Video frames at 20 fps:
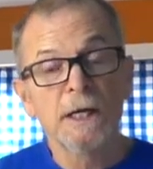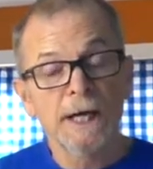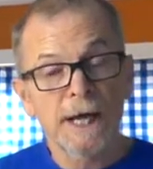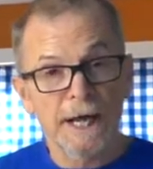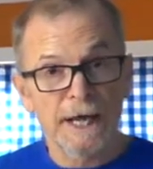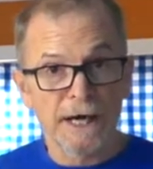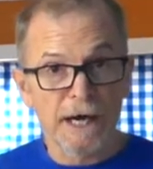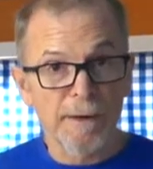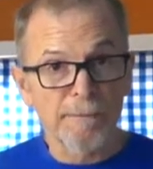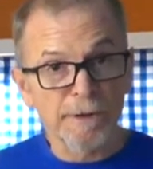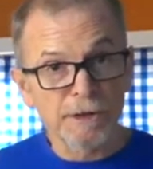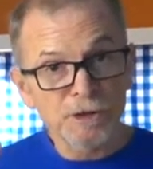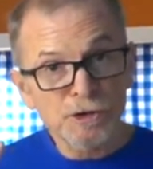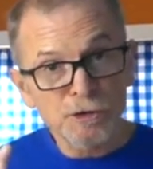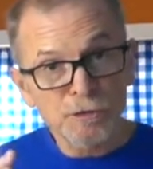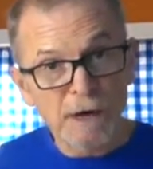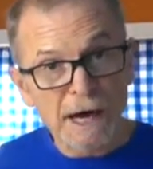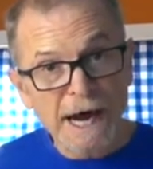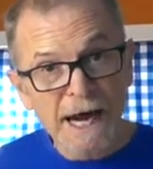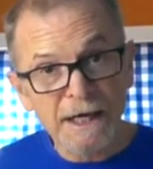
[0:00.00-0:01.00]
And I've been
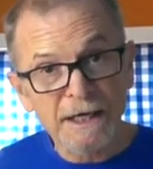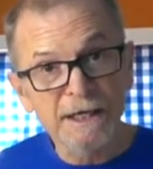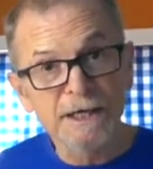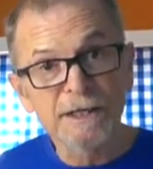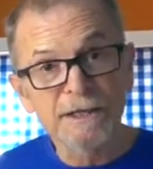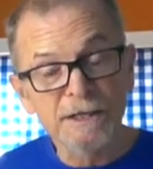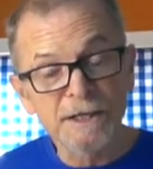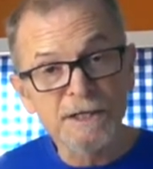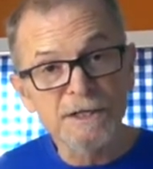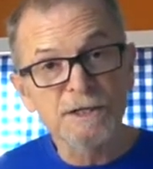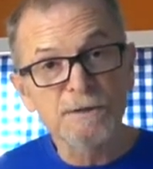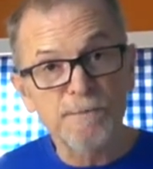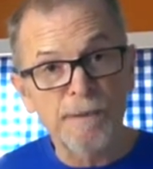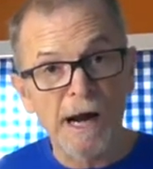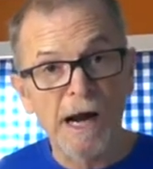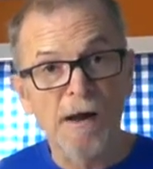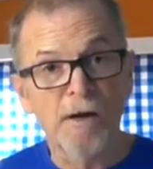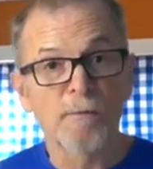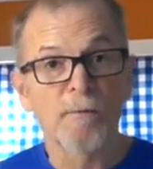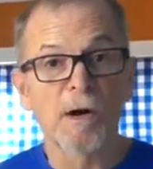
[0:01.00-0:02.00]
tracking these
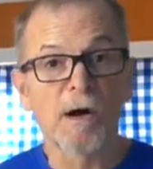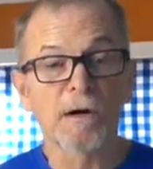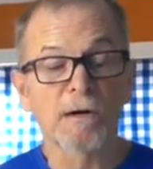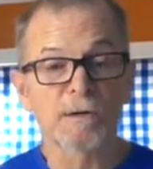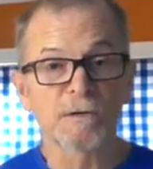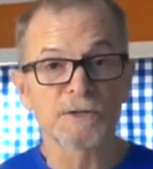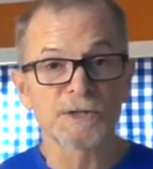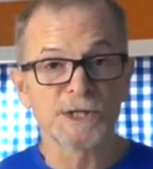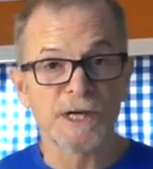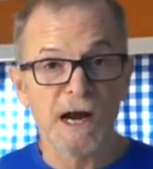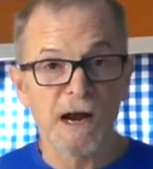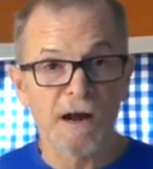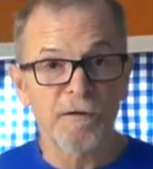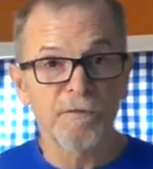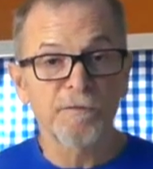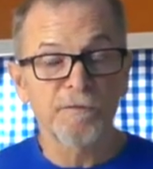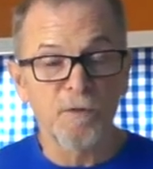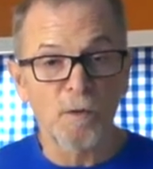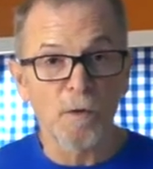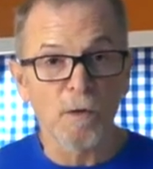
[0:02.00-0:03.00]
biomarkers now
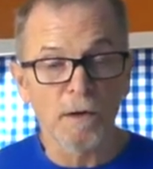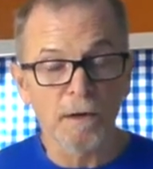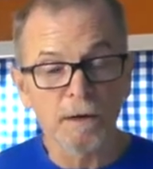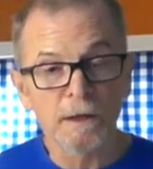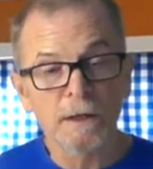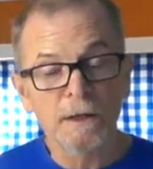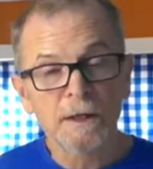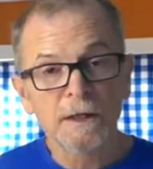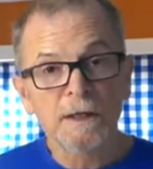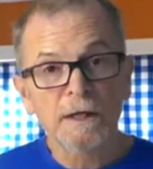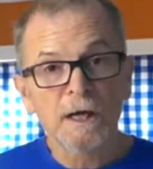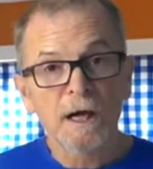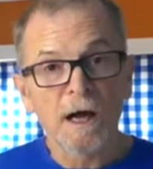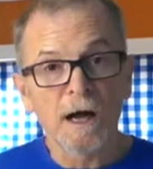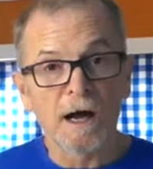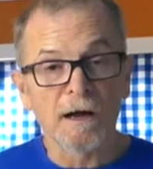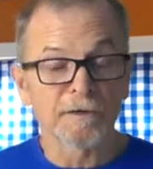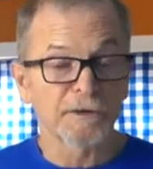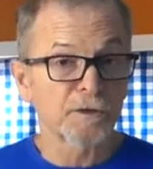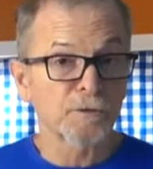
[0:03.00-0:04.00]
for
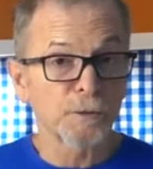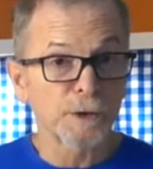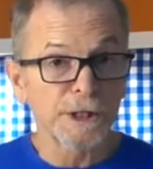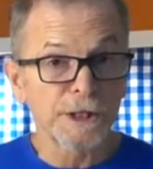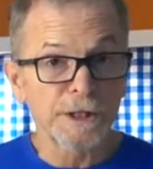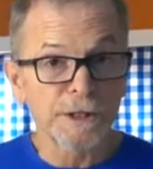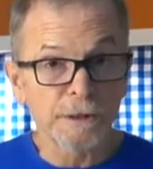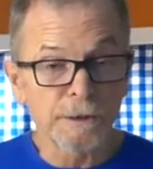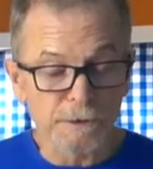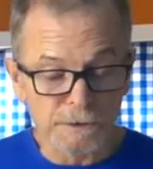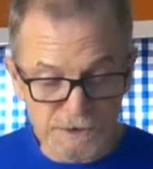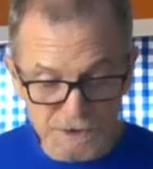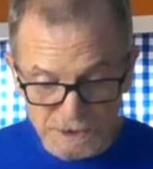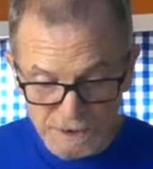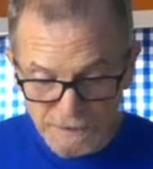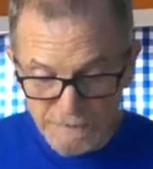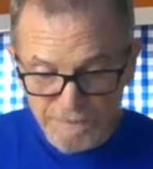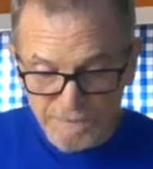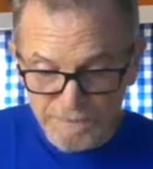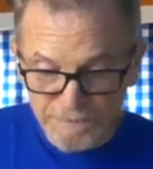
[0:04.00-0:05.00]
uh, three years.
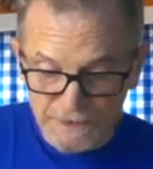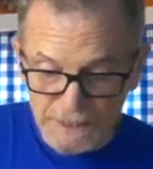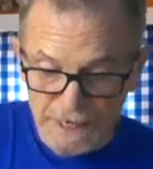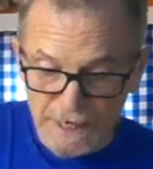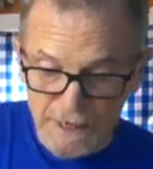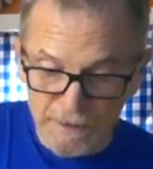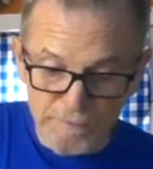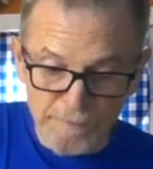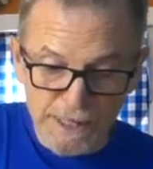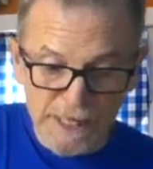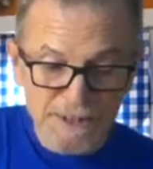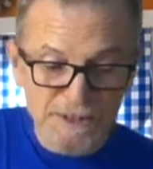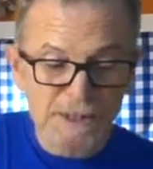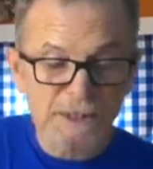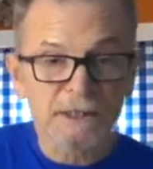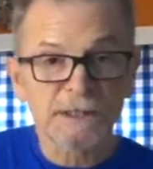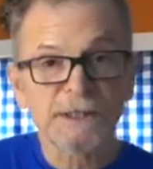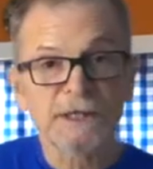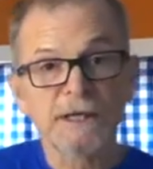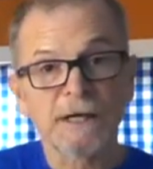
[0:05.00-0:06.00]
And
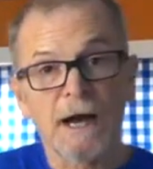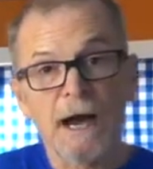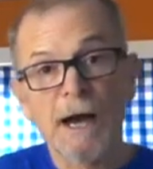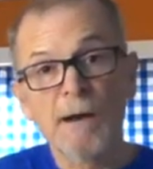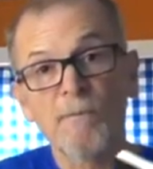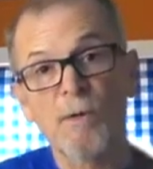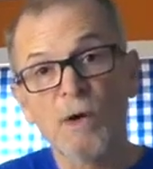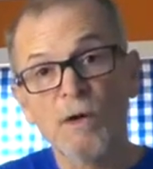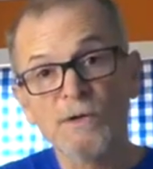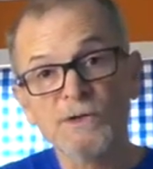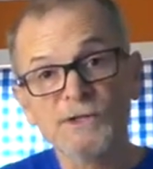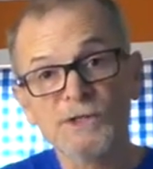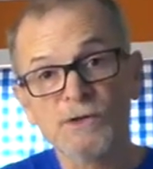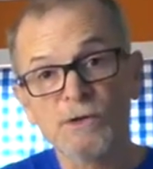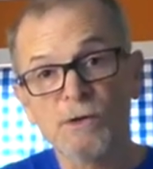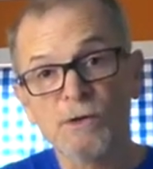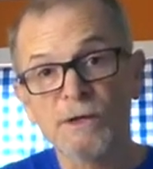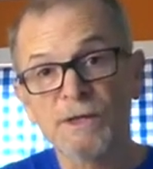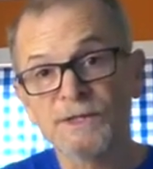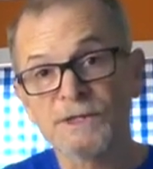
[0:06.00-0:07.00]
basically, I'm old
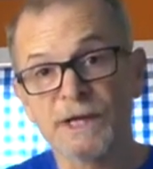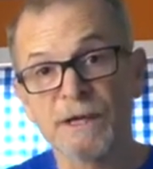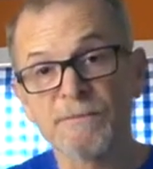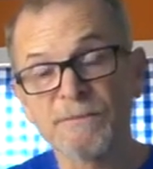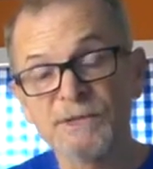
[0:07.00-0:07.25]
school because I'm